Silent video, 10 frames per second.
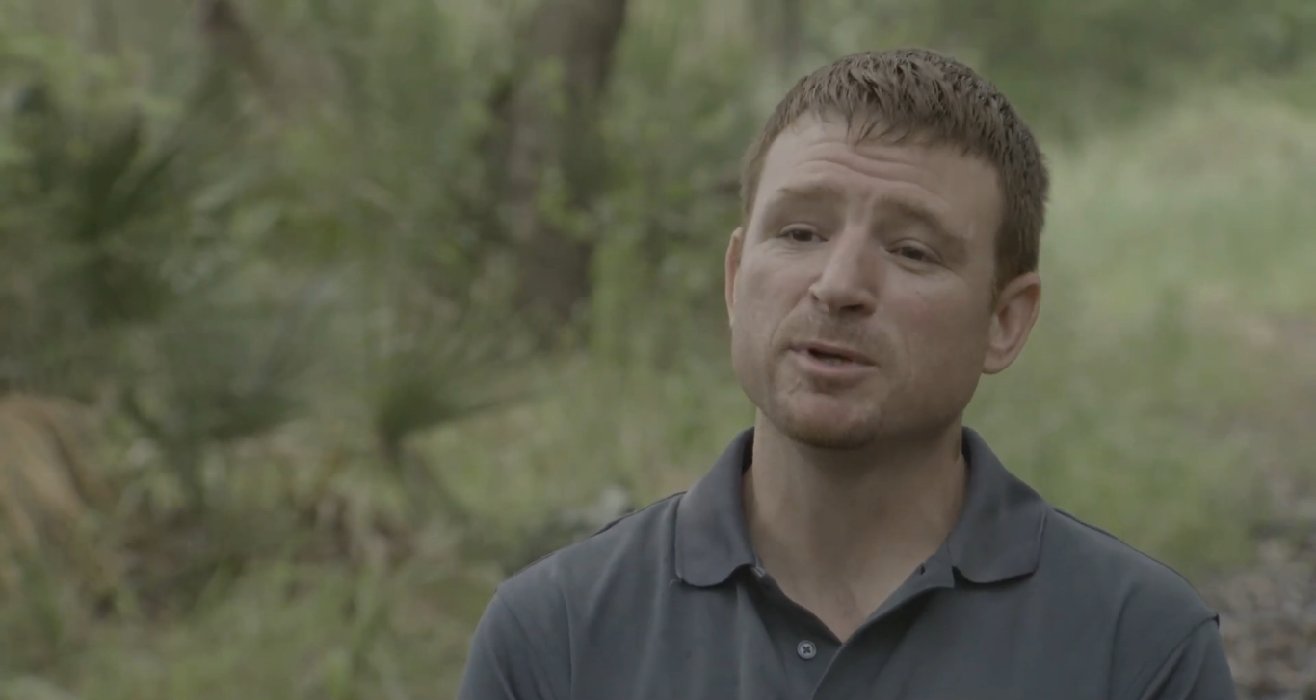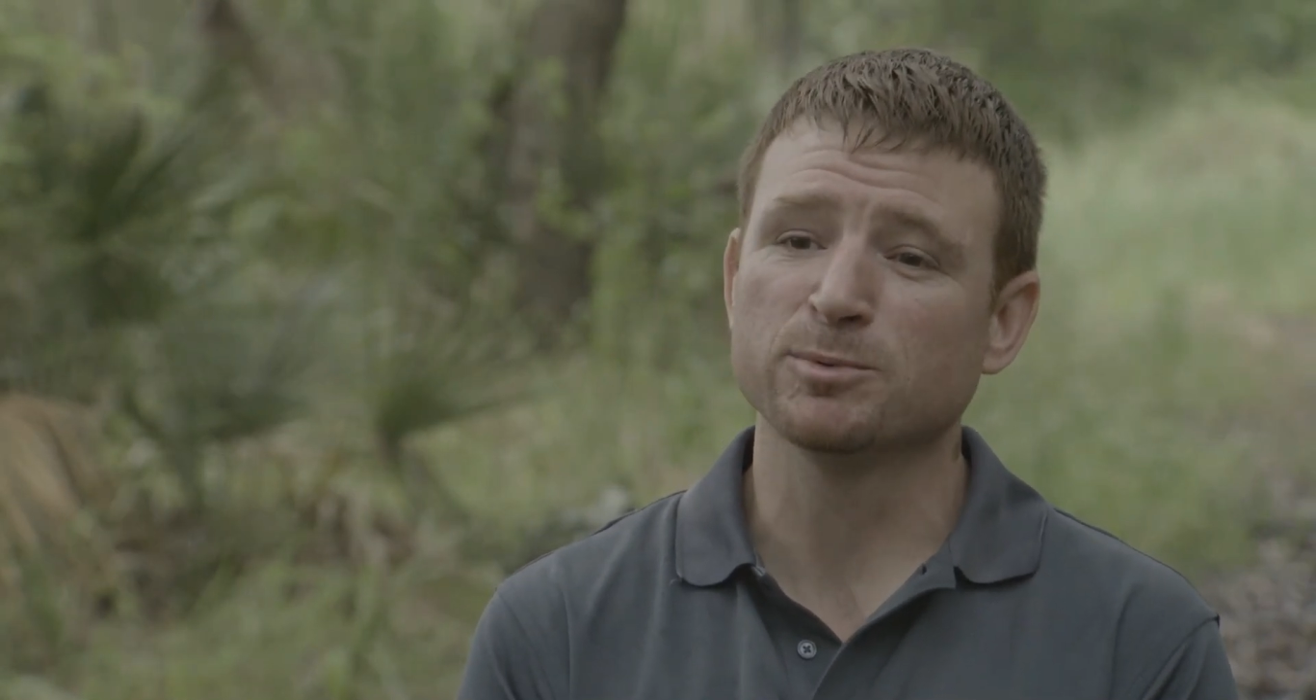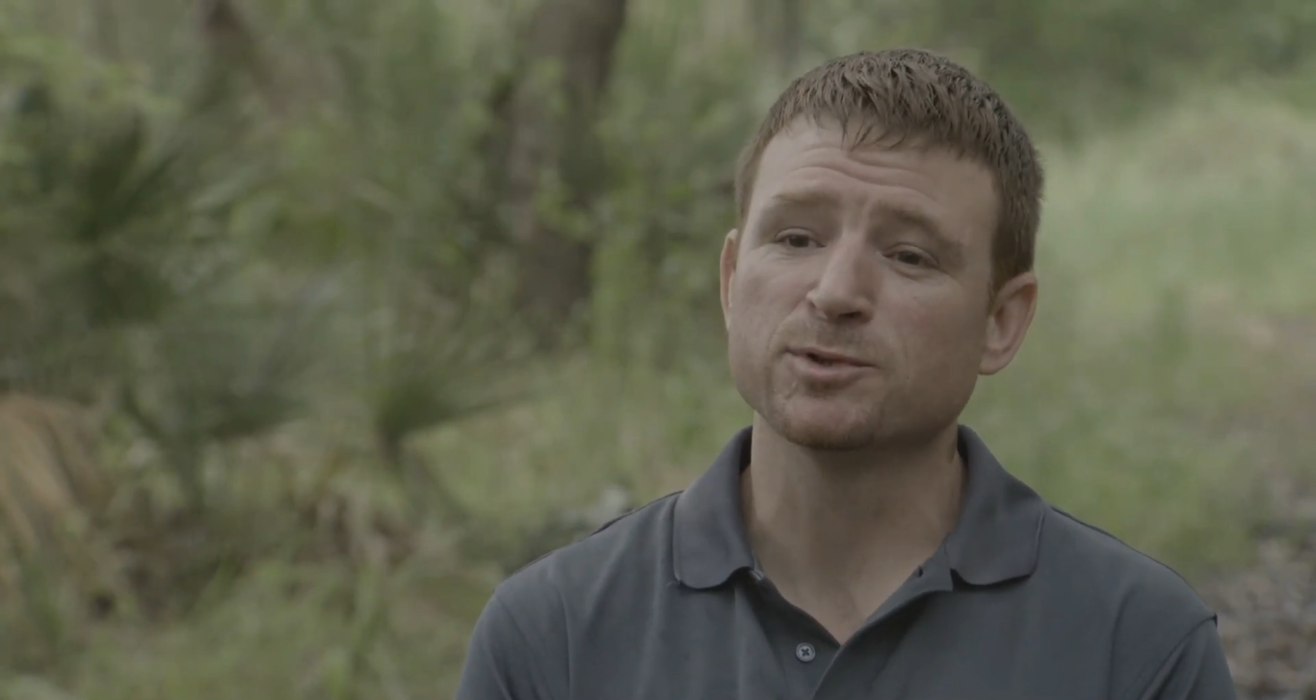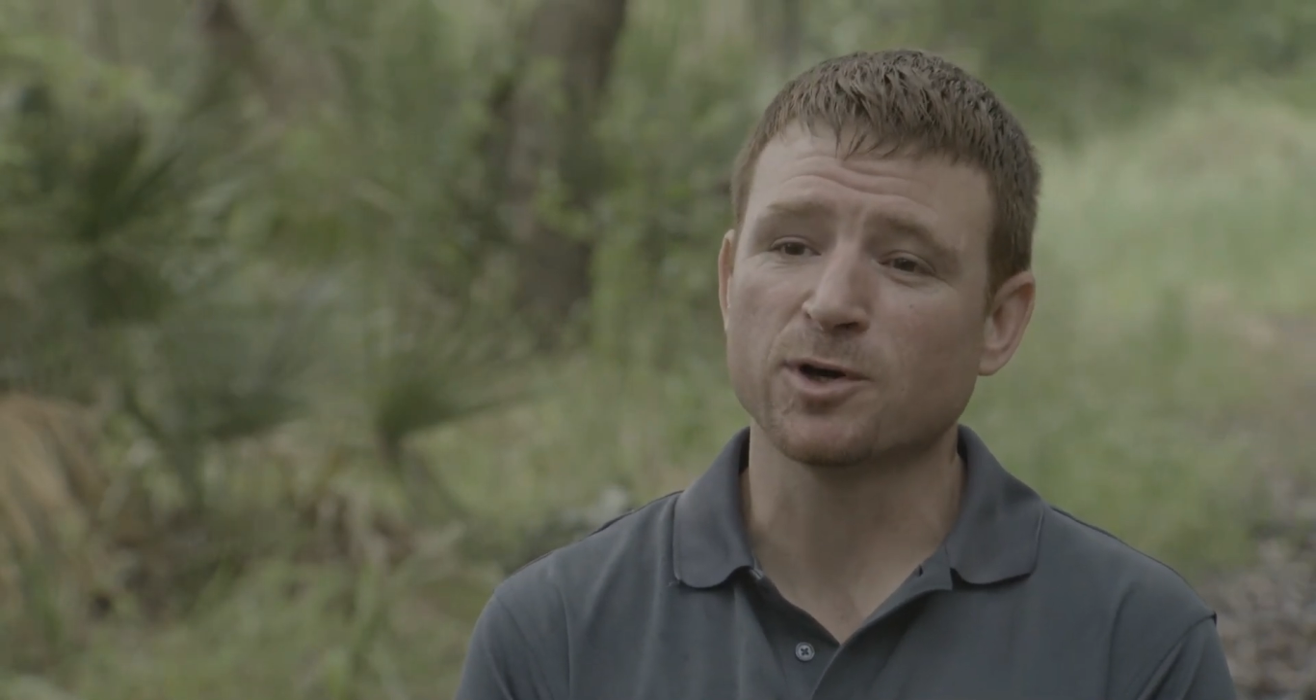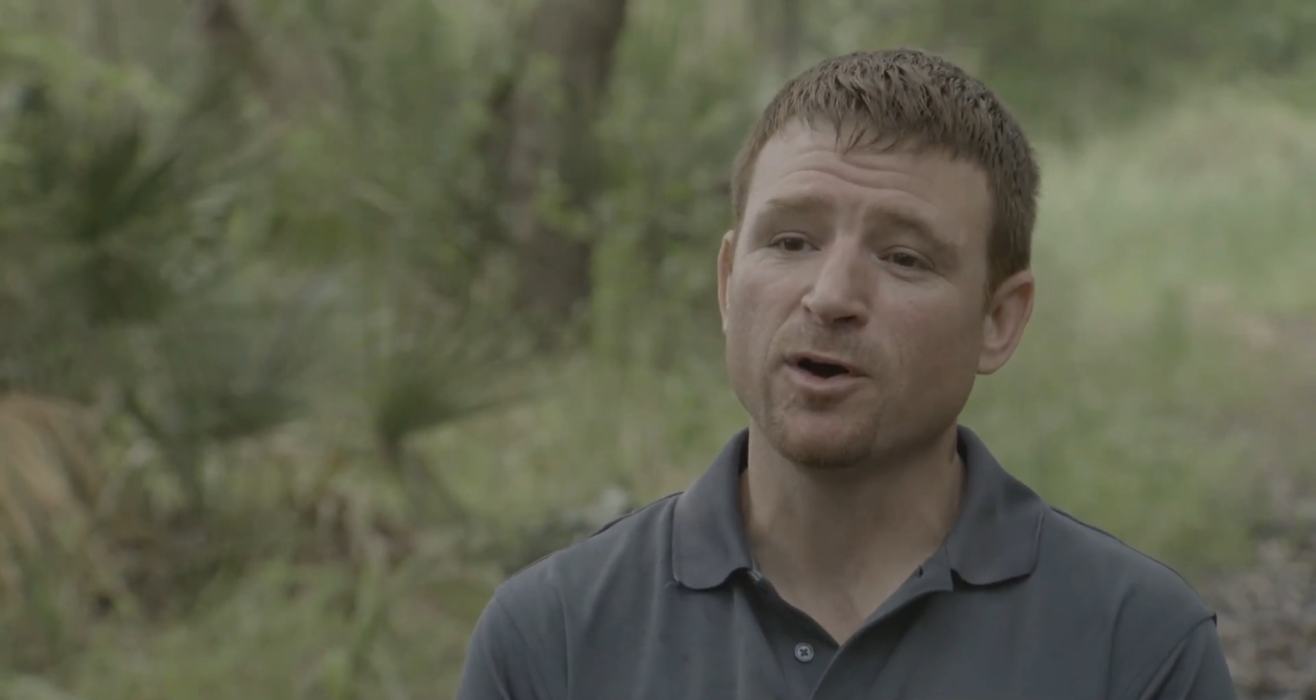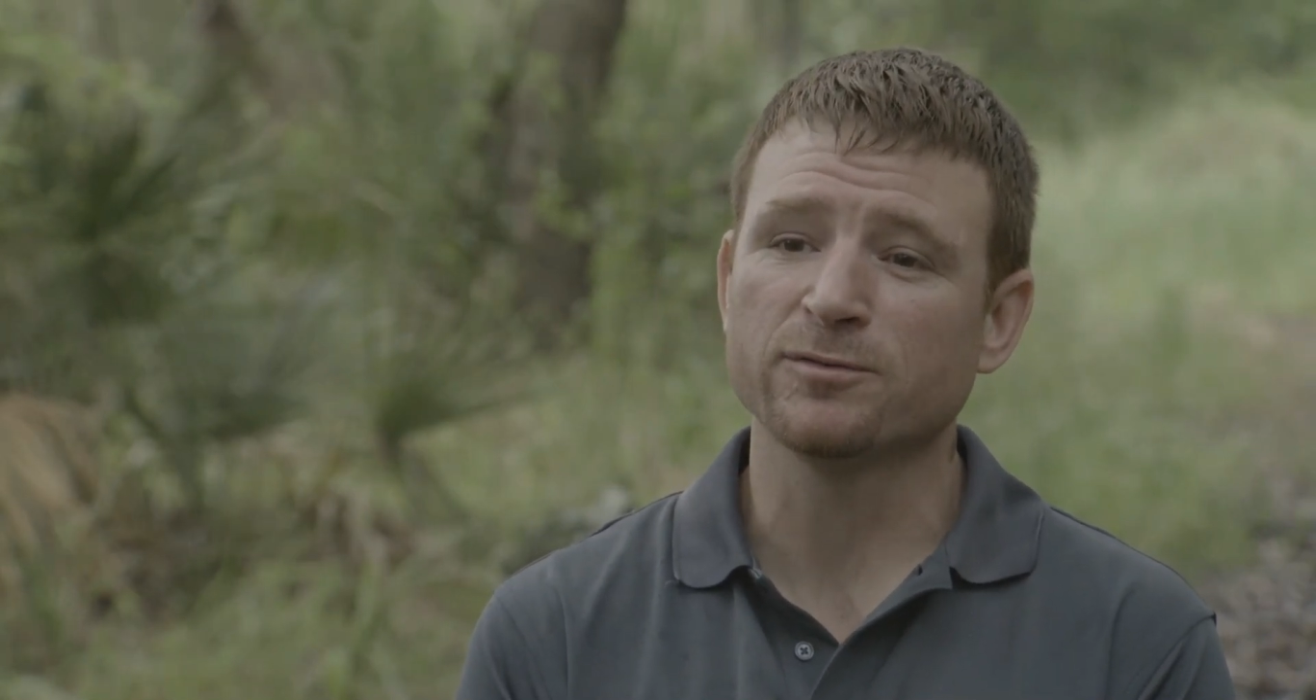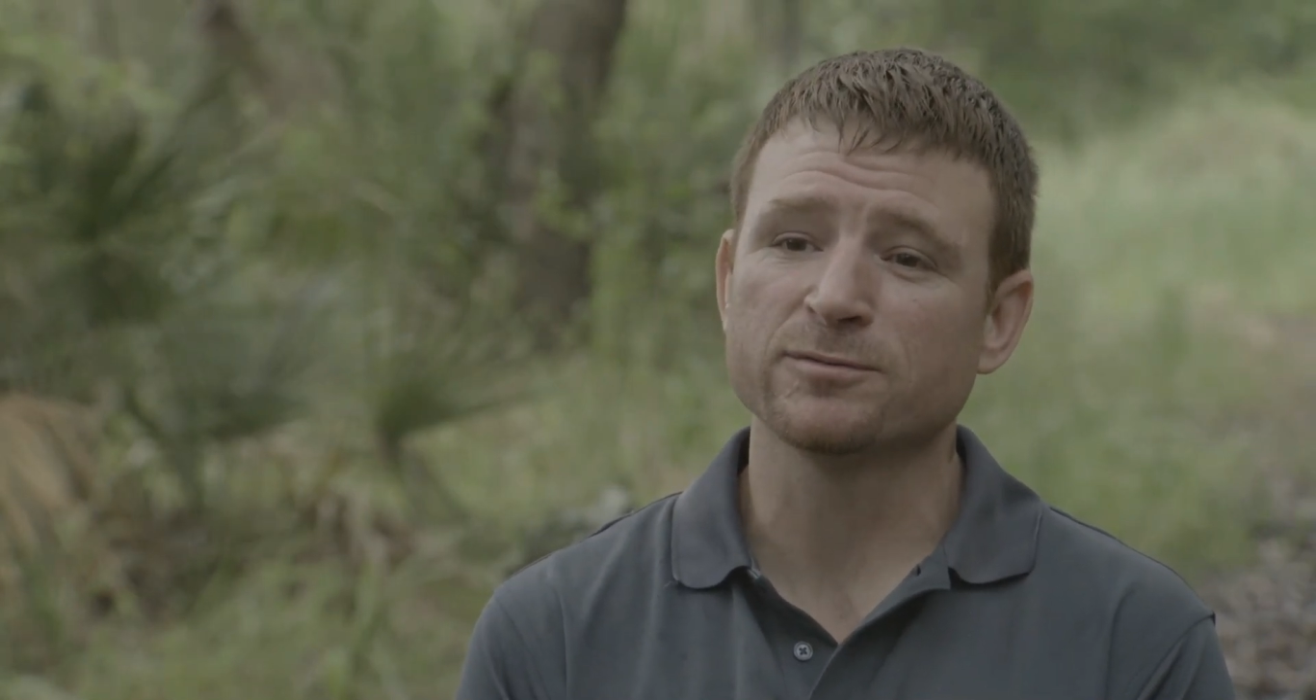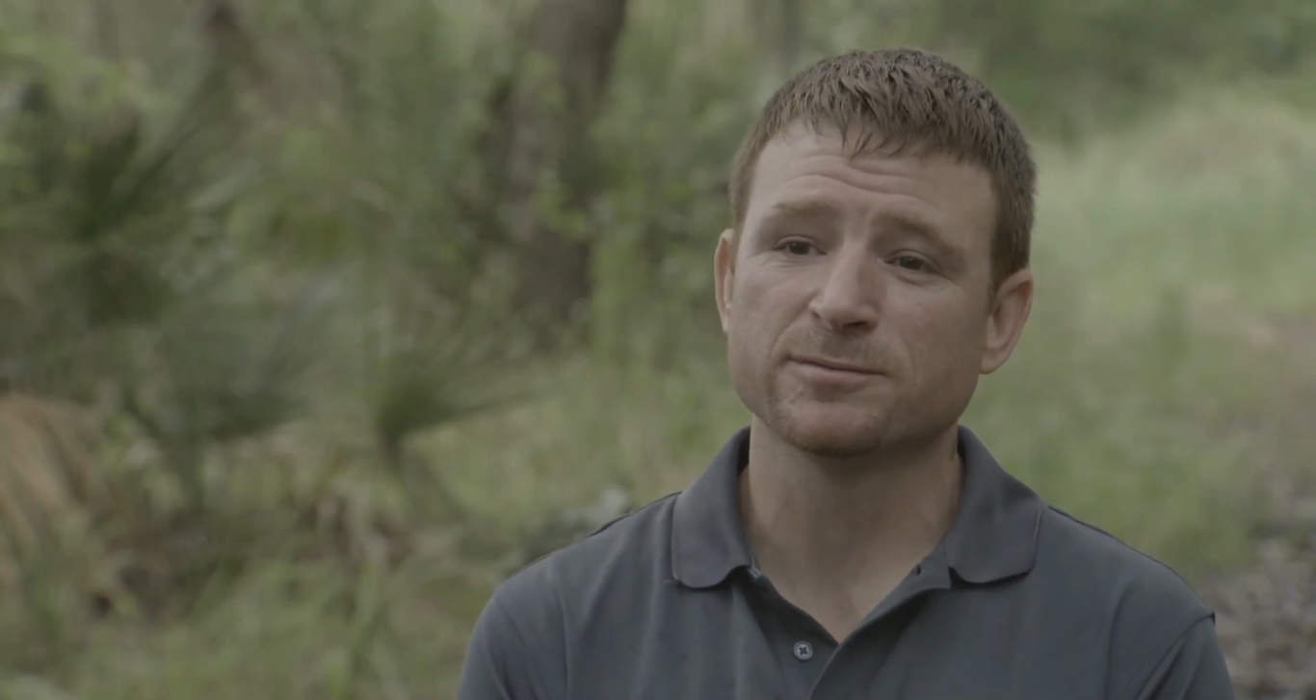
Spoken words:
people took off.